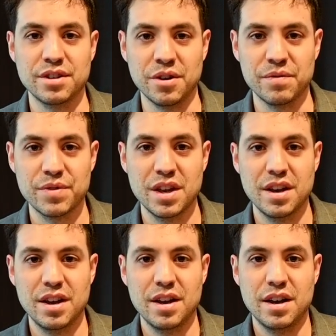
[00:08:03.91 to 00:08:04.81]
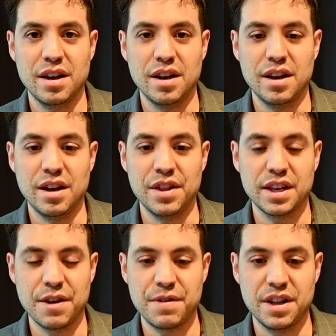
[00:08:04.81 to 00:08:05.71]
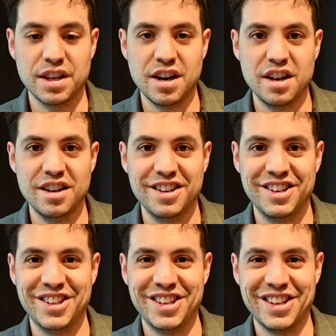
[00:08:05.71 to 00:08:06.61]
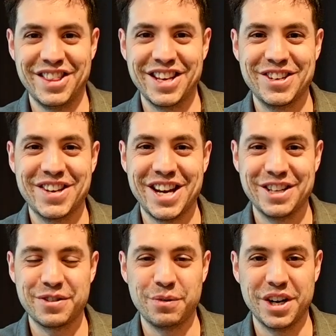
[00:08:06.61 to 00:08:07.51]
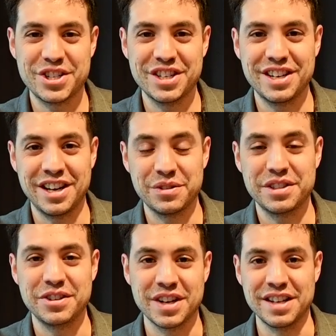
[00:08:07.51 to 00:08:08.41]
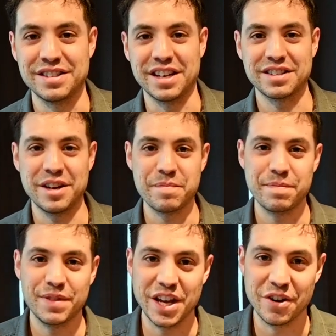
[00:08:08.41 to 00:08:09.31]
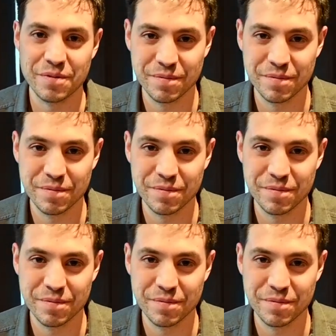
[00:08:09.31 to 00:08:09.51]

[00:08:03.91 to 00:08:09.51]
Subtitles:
So I think I finally got it. Thank you guys for watching, and I'll see you guys next time. Later.